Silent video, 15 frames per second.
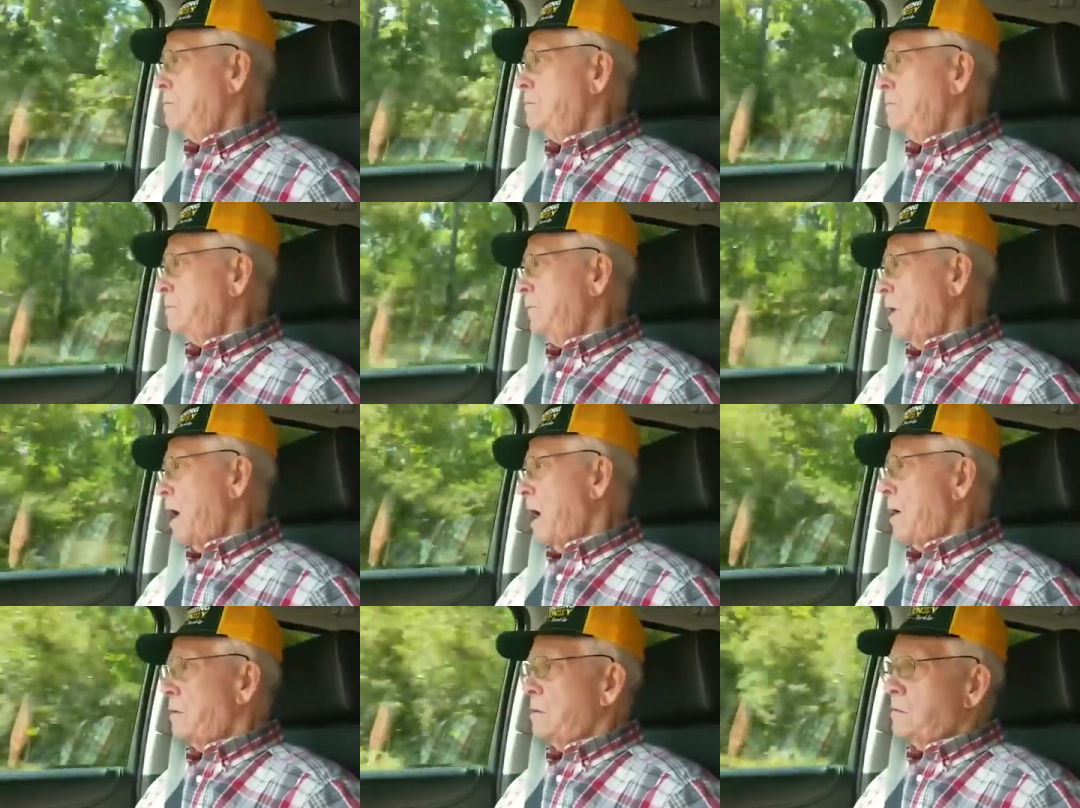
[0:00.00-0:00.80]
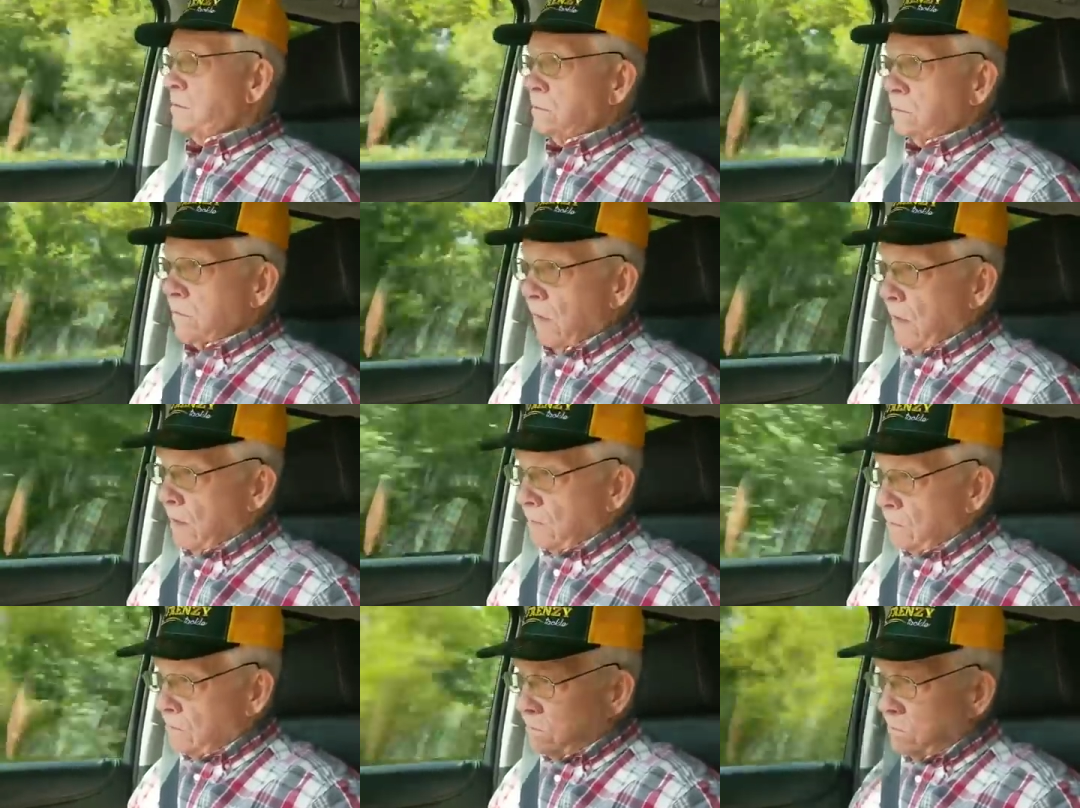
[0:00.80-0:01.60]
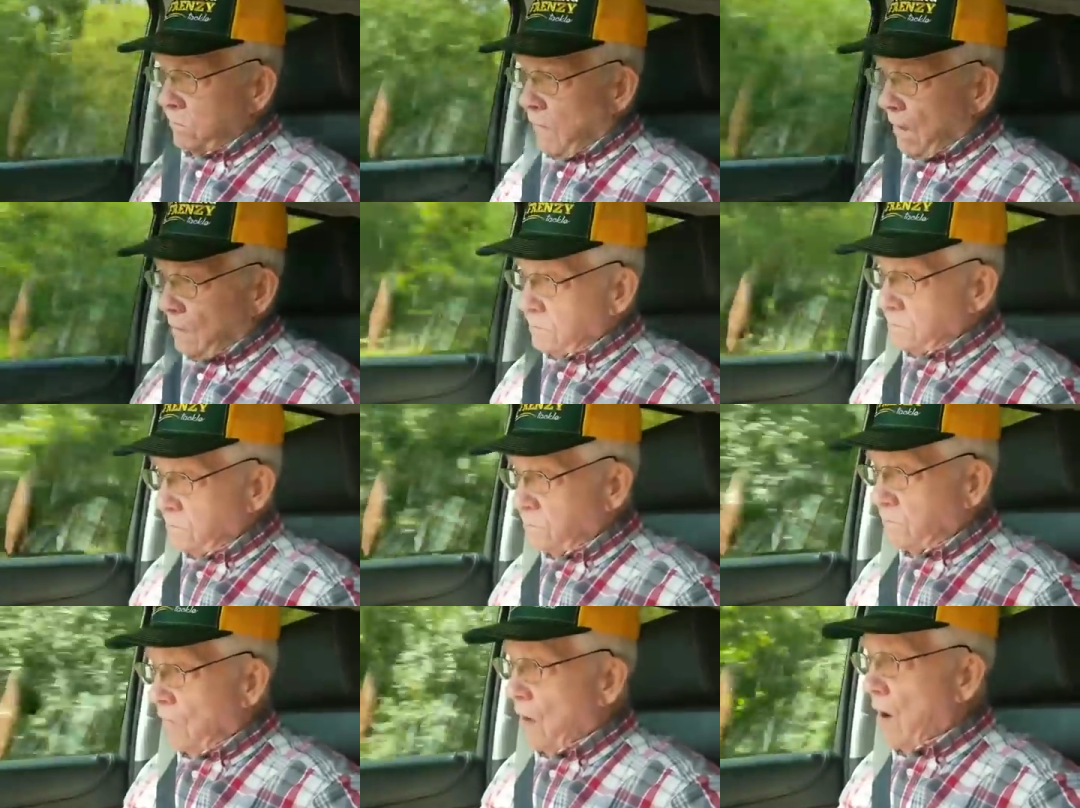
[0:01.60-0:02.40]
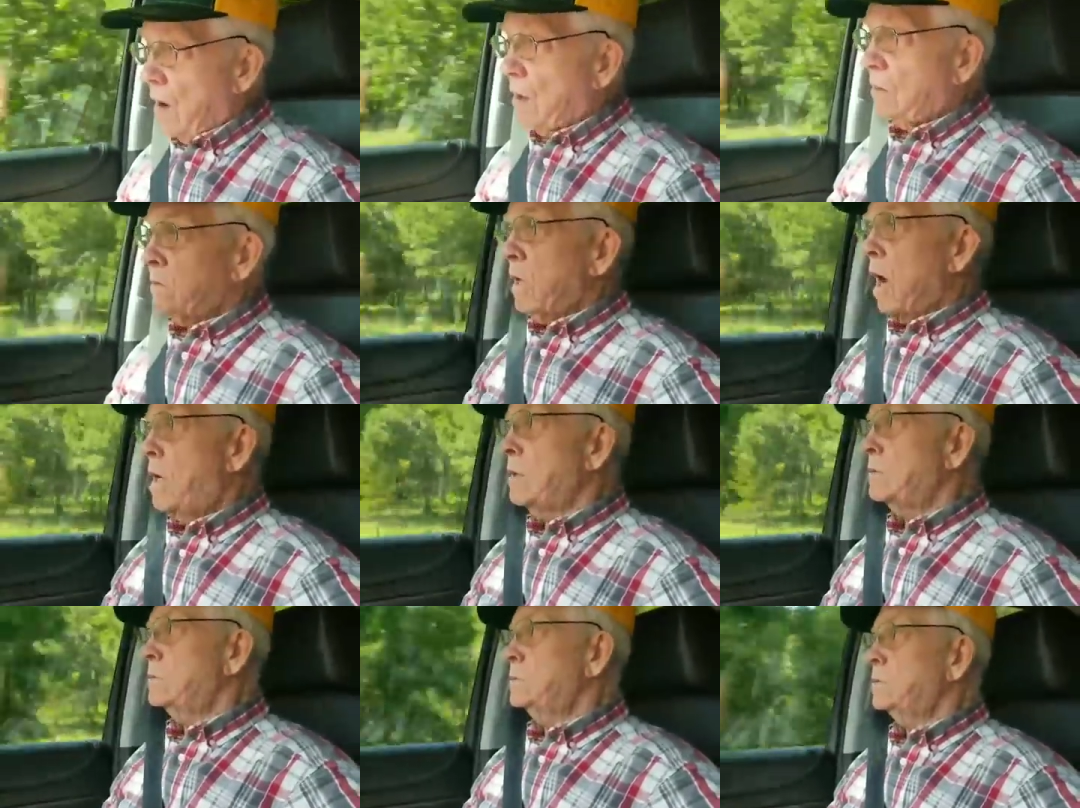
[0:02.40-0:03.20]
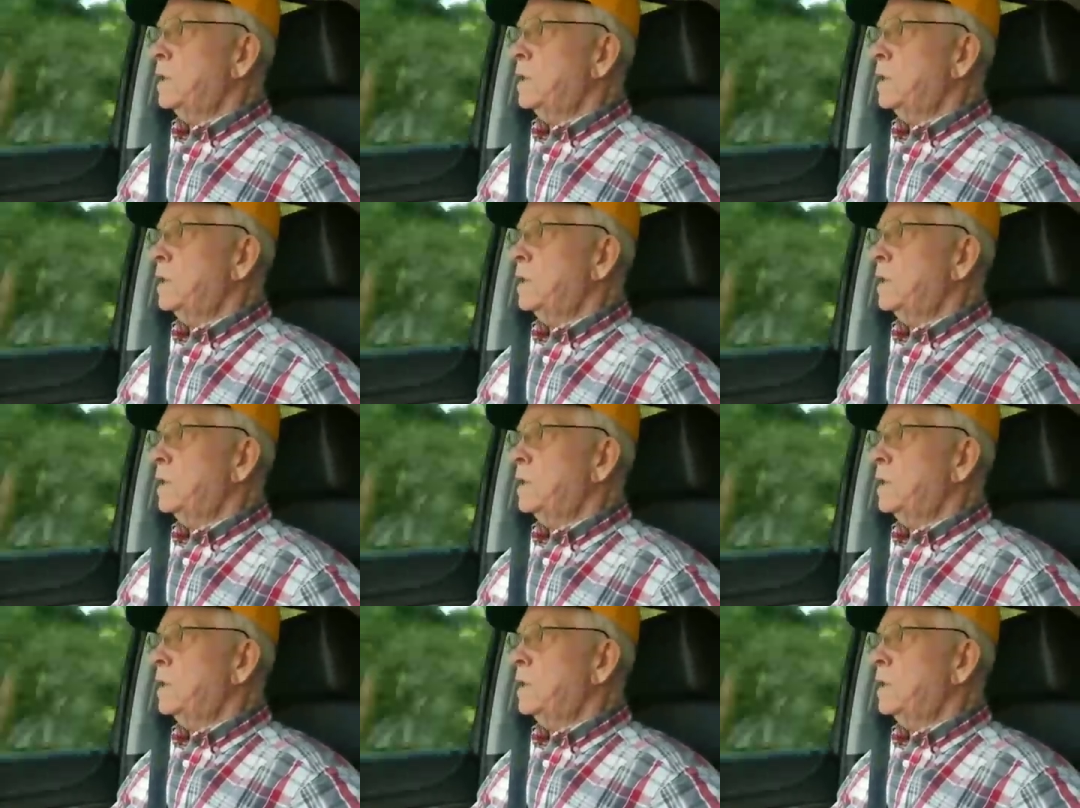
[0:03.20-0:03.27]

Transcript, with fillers: a meeting at Tyler Junior College